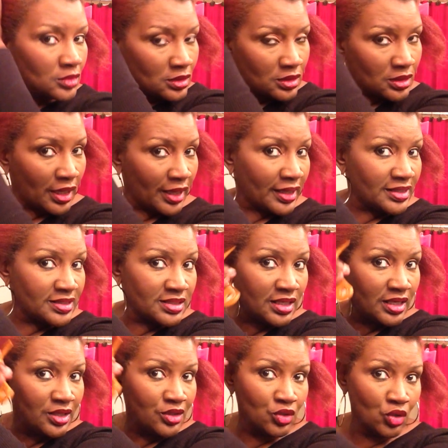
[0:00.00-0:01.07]
Like I
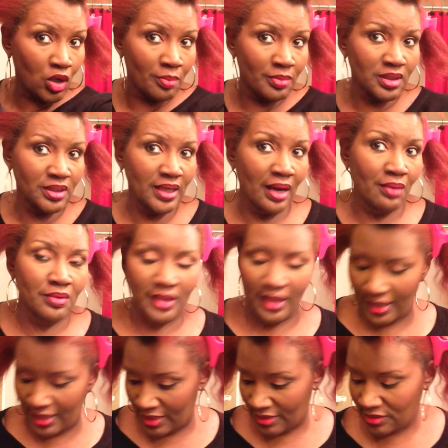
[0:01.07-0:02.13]
said, normally I would
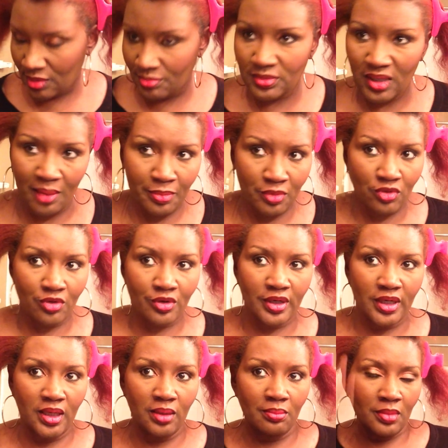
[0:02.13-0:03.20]
add some type of
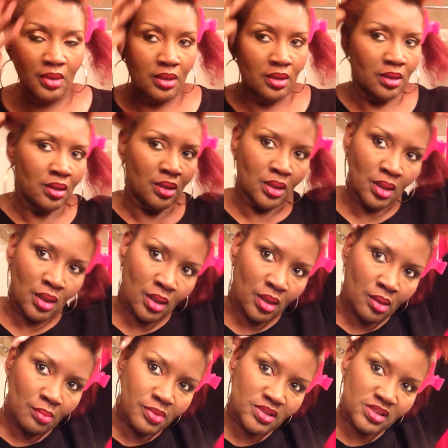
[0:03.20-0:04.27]
cream
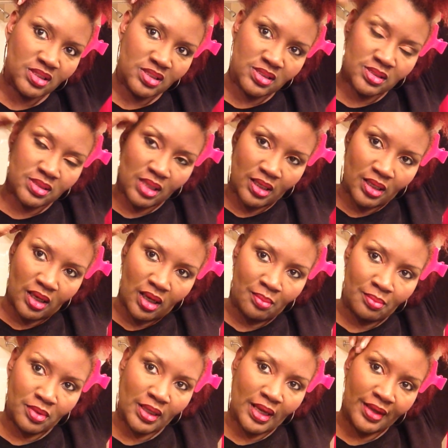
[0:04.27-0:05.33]
But since
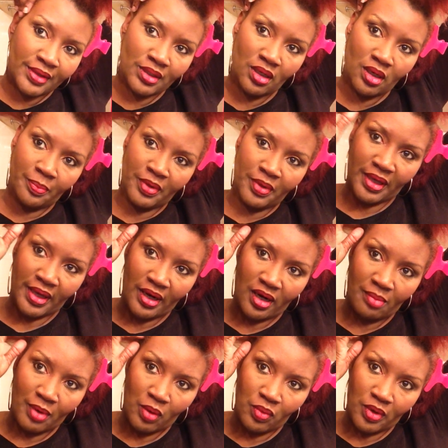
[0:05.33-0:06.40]
I'm kind of up air
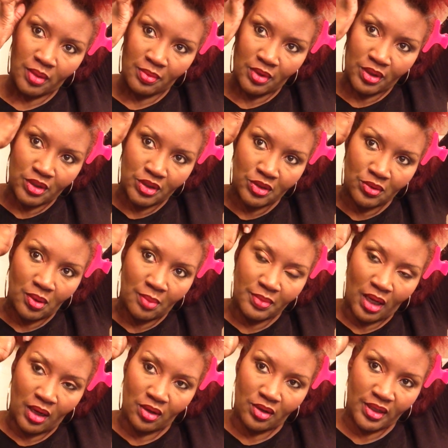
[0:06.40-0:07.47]
about what I'm going to do, I'm
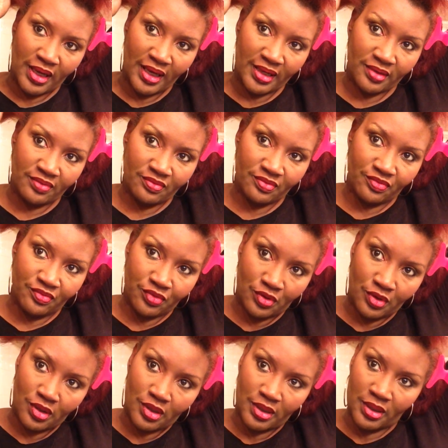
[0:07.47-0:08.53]
not going to add it
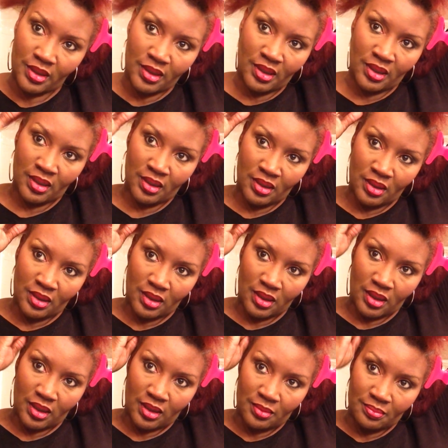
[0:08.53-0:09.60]
for
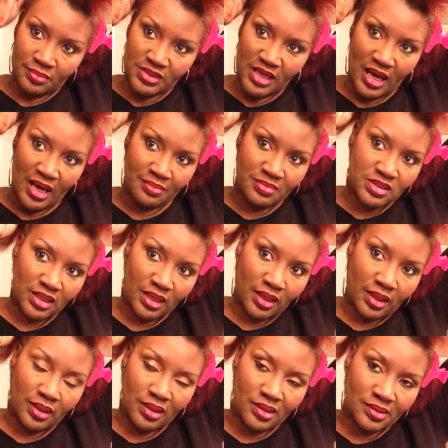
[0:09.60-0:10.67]
time's
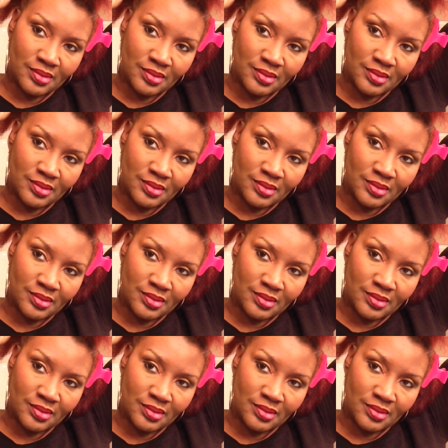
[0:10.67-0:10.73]
sake.